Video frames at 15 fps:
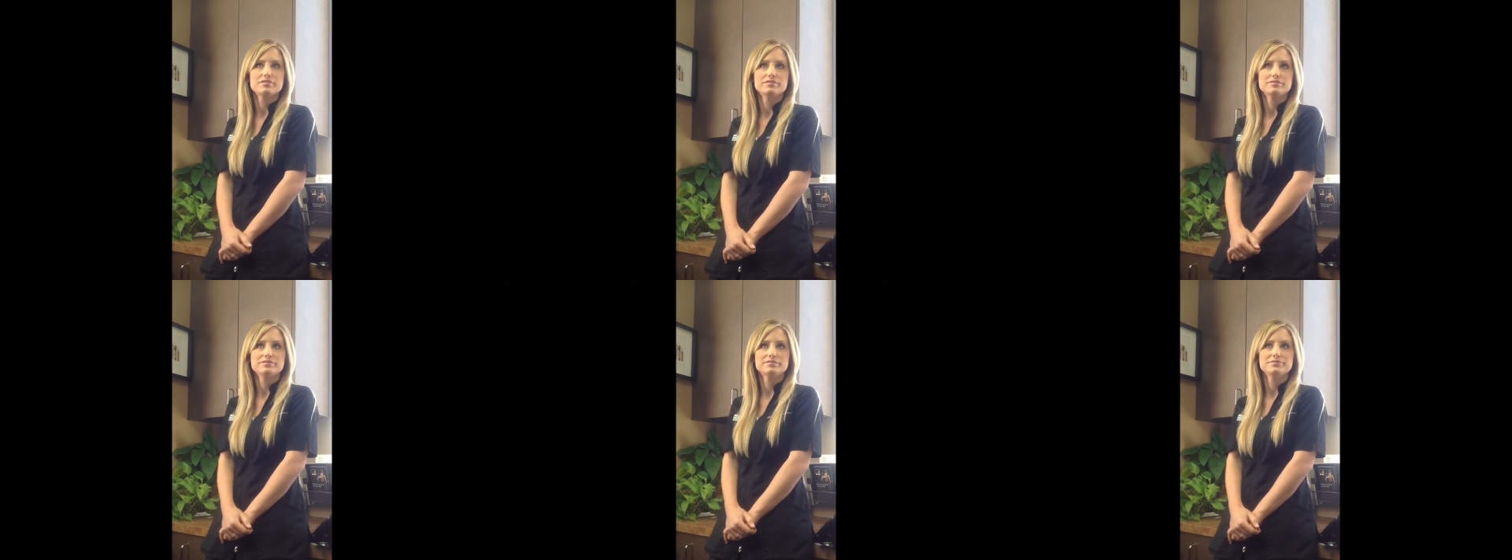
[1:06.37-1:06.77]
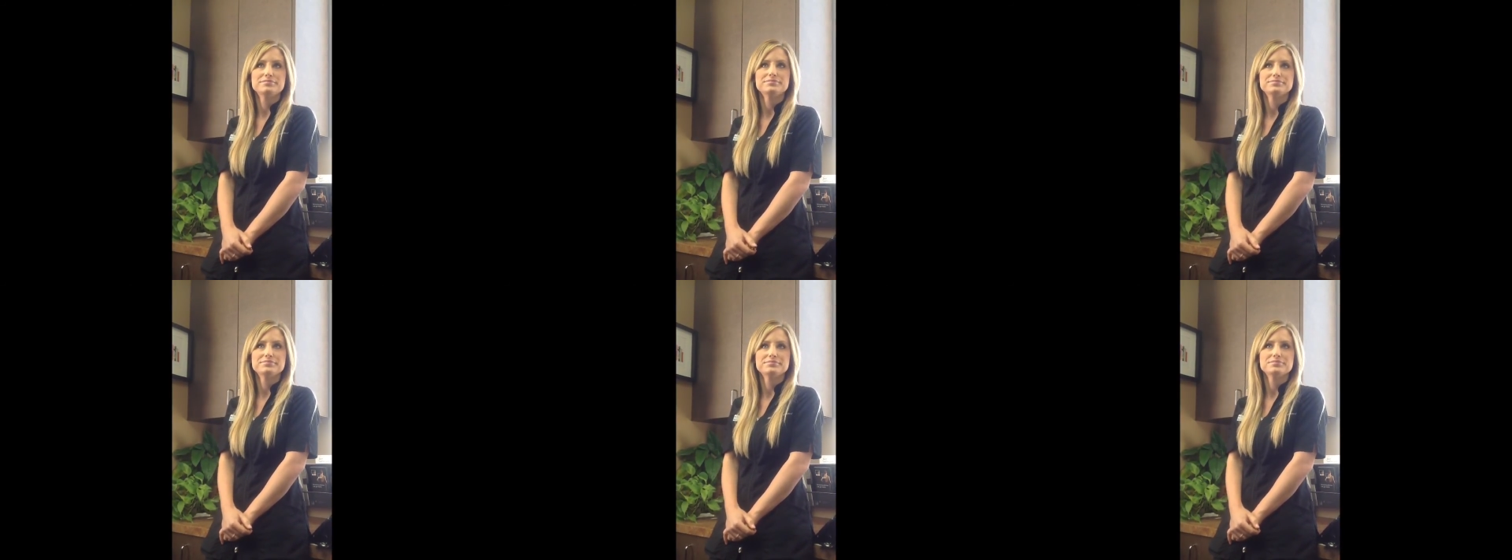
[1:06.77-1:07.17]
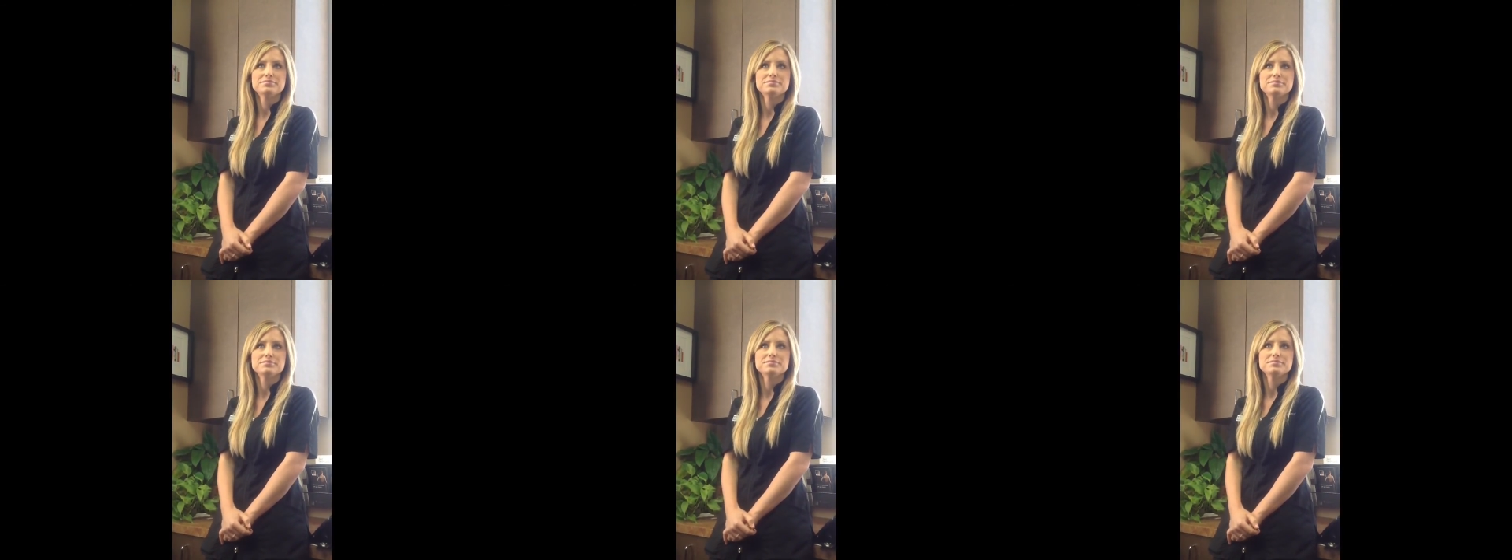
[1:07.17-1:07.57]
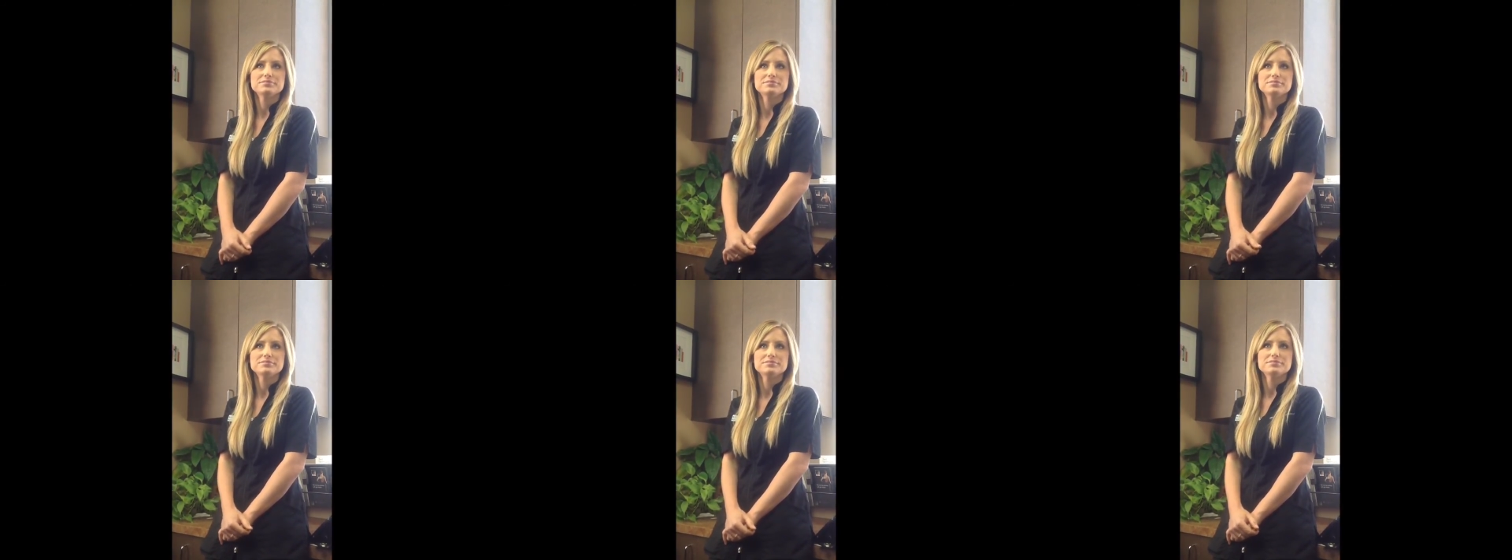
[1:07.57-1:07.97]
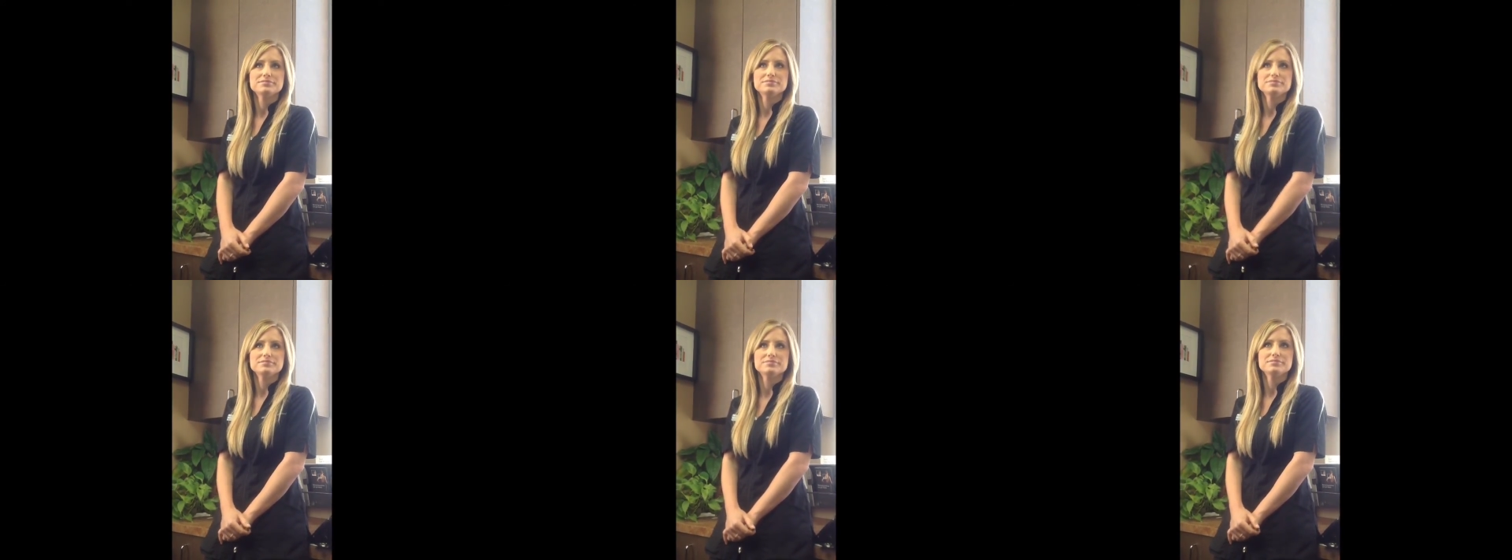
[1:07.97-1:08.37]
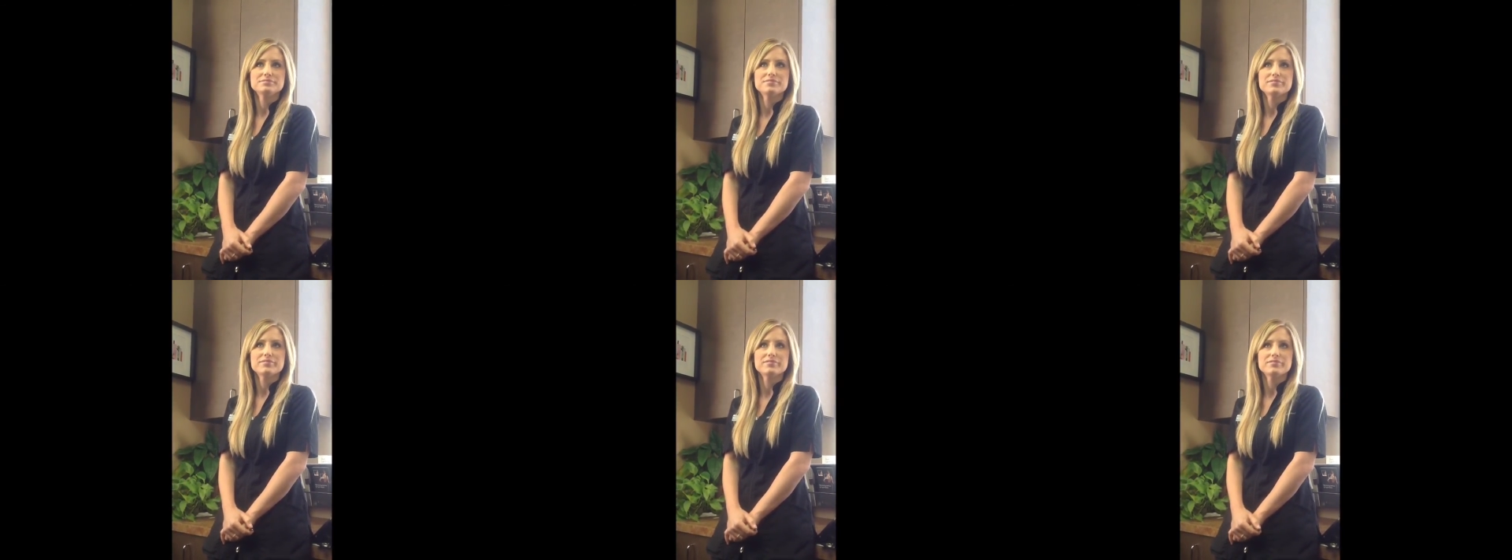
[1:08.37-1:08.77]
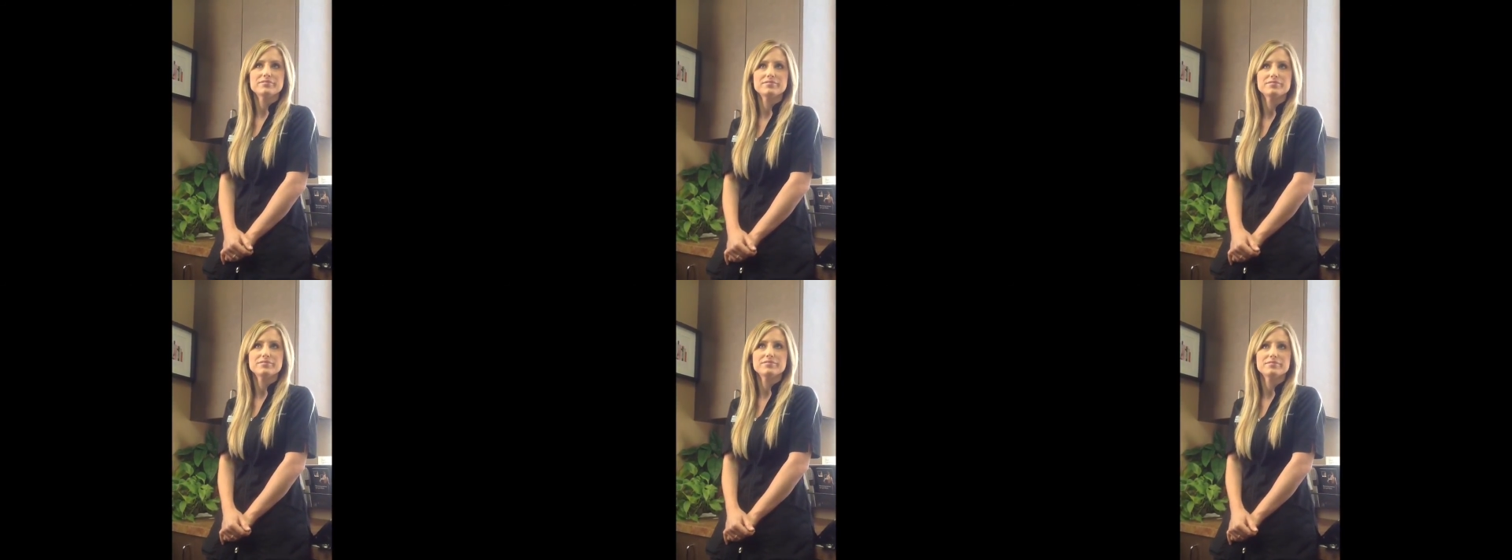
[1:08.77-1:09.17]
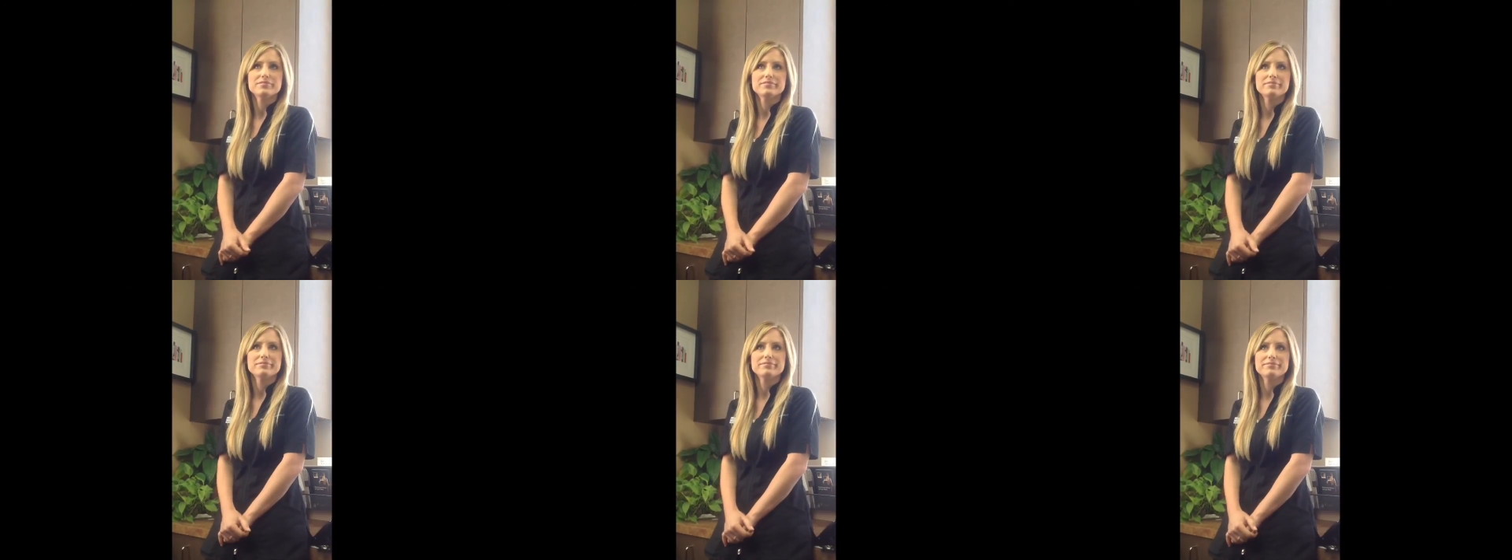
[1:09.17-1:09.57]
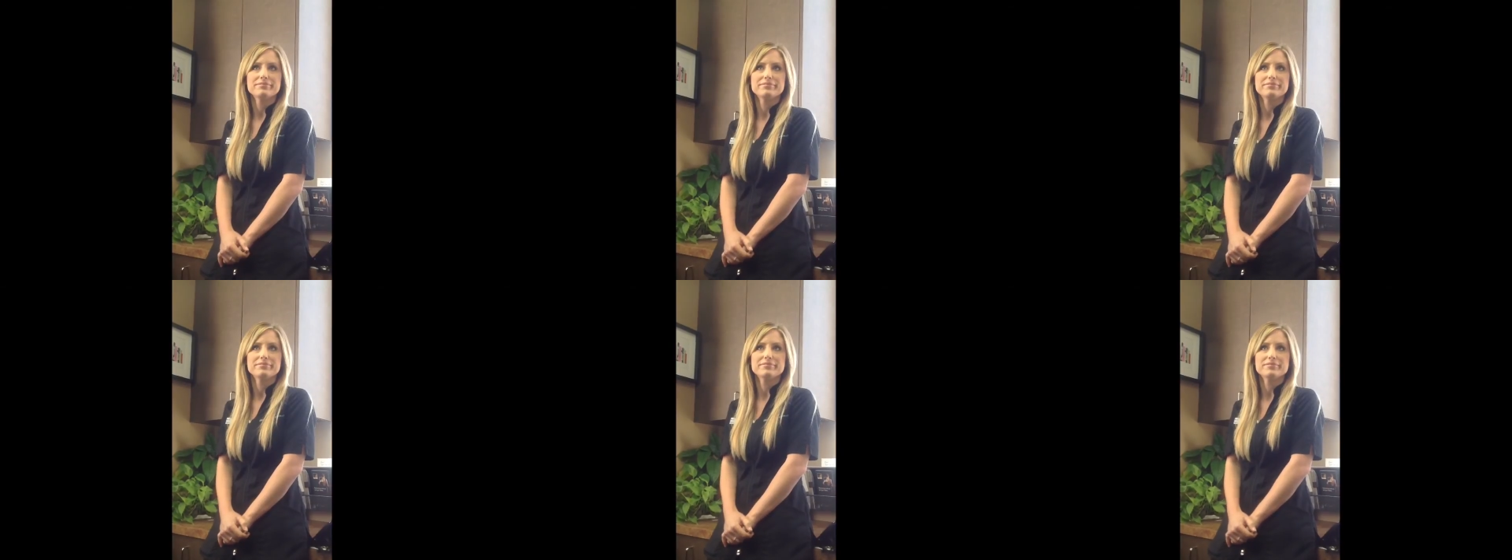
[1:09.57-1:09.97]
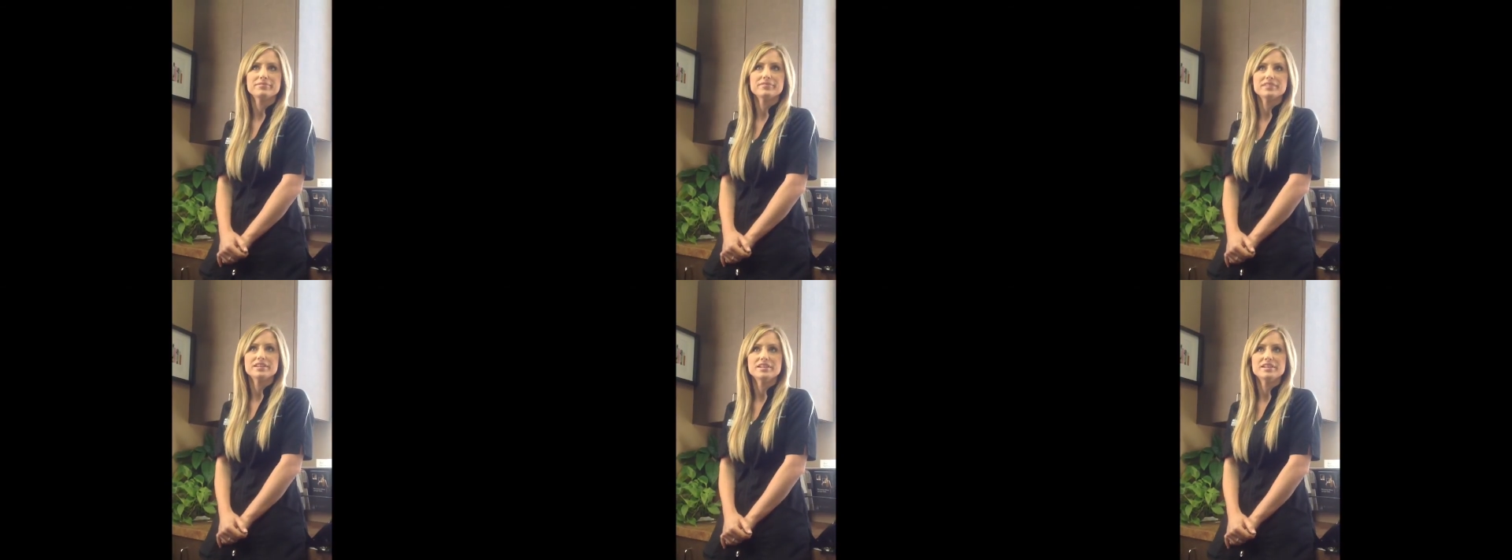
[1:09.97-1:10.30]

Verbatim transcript: Good. And what did you think of the results, or what what kind of result did you get?